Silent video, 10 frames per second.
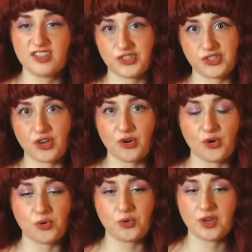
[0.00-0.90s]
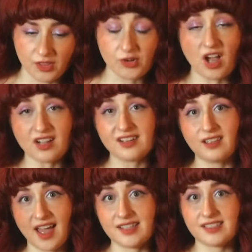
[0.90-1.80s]
So they're not gonna
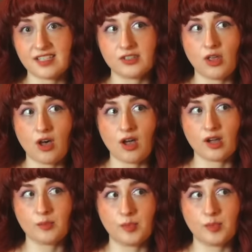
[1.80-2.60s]
last as long,